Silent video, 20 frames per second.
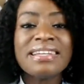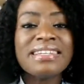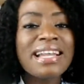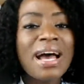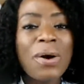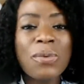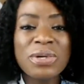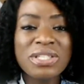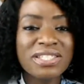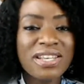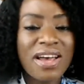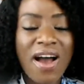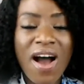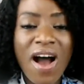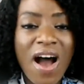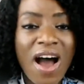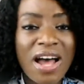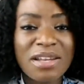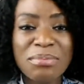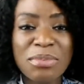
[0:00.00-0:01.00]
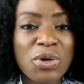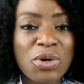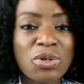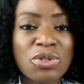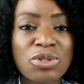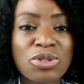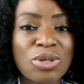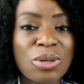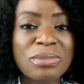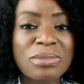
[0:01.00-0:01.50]
Now, it's hard
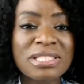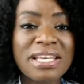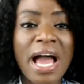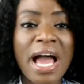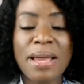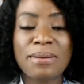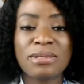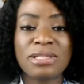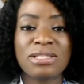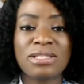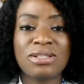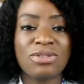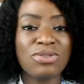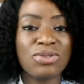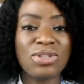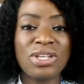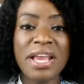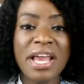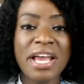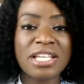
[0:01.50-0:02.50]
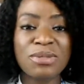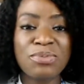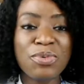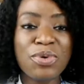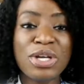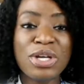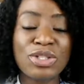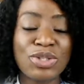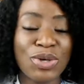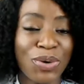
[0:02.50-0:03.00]
because sometimes the
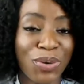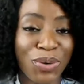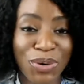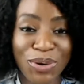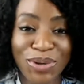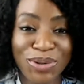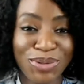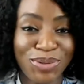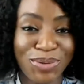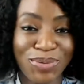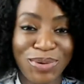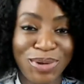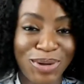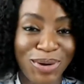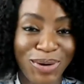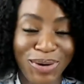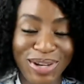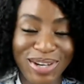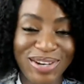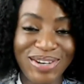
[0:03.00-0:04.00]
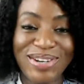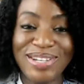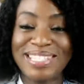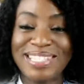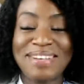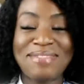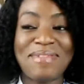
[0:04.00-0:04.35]
experience you're going through with your in-laws,